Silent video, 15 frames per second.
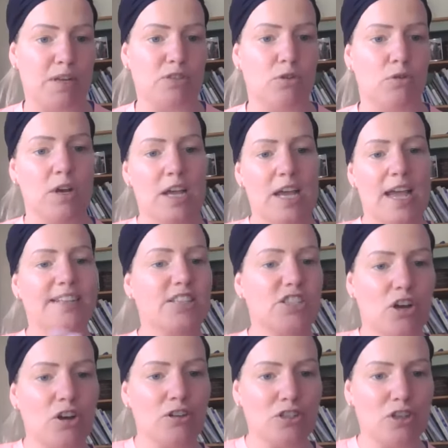So it
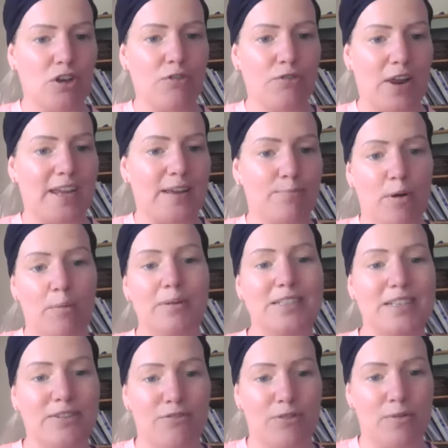starts off like it probably
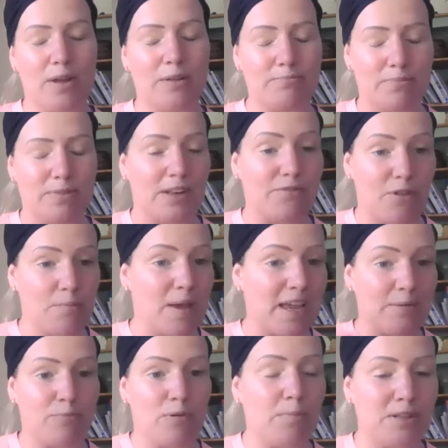did for
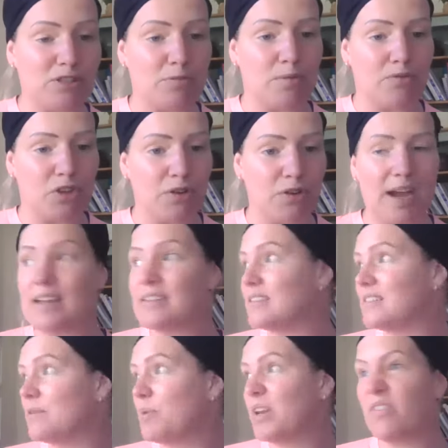me and probably some of you guys
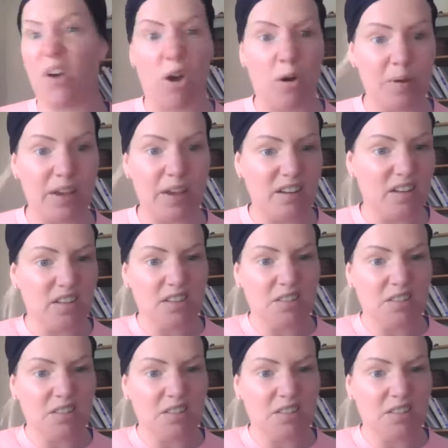as a bit of a hobby.